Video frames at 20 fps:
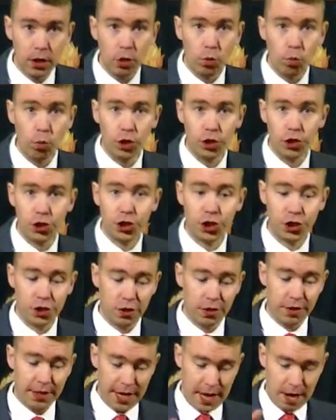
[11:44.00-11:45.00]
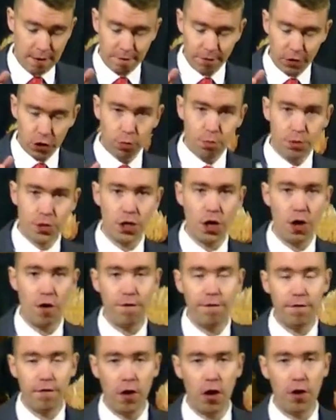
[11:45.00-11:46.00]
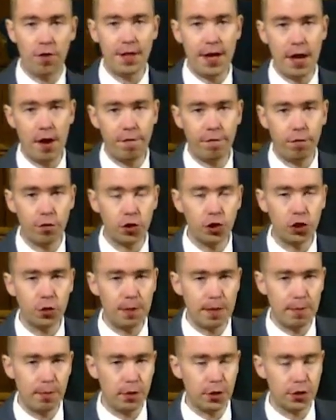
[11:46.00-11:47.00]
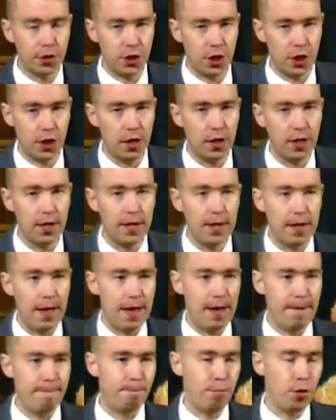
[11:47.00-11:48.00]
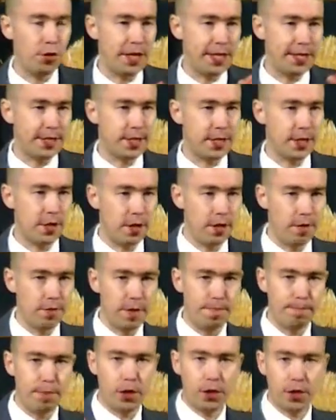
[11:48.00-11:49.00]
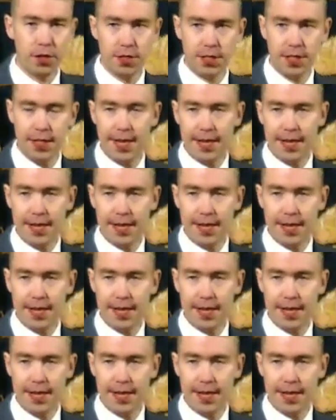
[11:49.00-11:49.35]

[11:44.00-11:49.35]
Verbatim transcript: which the envelopes are, are there for you to be able to uh, put into the, the buckets the